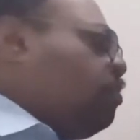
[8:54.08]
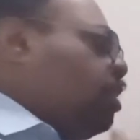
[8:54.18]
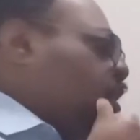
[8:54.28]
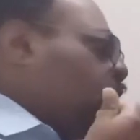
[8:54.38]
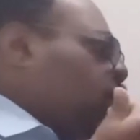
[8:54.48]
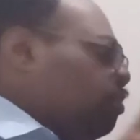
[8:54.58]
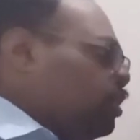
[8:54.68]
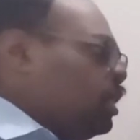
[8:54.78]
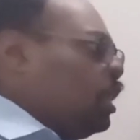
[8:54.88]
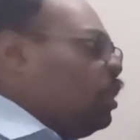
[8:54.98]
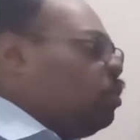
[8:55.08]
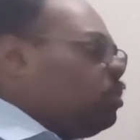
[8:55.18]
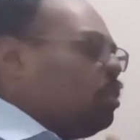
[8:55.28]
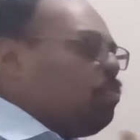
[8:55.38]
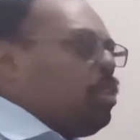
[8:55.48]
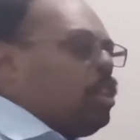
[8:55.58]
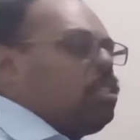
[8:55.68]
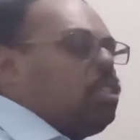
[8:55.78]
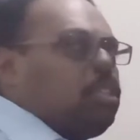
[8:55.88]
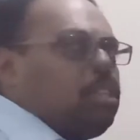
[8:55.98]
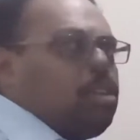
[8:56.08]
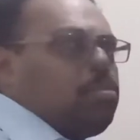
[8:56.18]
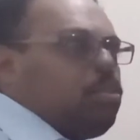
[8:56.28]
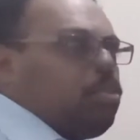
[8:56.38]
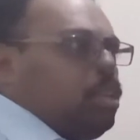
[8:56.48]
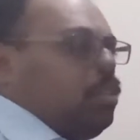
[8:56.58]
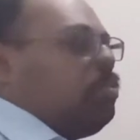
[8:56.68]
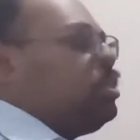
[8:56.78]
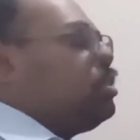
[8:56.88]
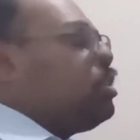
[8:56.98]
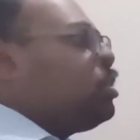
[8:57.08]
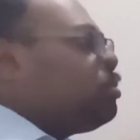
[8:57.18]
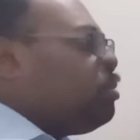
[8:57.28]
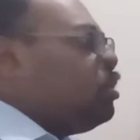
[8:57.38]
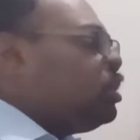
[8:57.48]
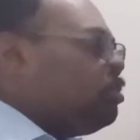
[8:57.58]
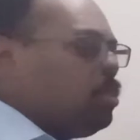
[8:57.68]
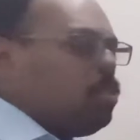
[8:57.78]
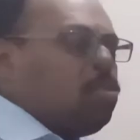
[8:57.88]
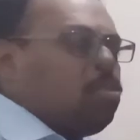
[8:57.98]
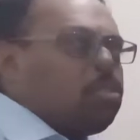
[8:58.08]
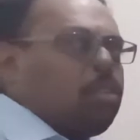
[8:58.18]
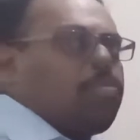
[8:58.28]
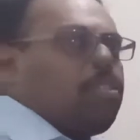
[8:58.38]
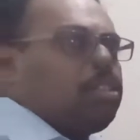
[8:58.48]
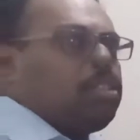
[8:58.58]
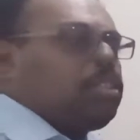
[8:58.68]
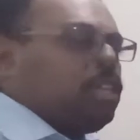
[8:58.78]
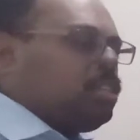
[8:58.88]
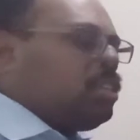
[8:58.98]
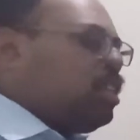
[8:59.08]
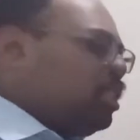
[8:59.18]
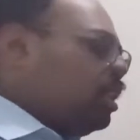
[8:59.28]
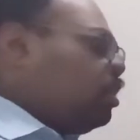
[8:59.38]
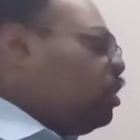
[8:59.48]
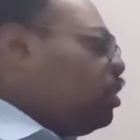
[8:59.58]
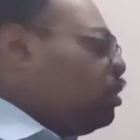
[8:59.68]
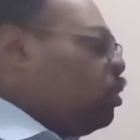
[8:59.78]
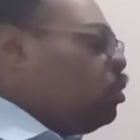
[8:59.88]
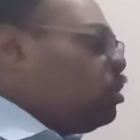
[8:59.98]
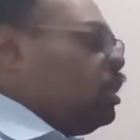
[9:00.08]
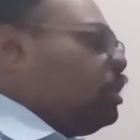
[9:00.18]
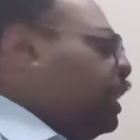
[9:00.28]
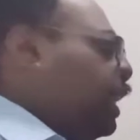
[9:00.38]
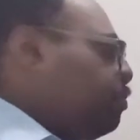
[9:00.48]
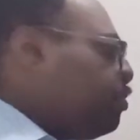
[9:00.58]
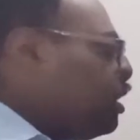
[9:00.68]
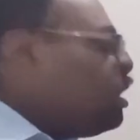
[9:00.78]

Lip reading: function, which can do some functions in our body, which is responsible to do some functions, etc. That those things came.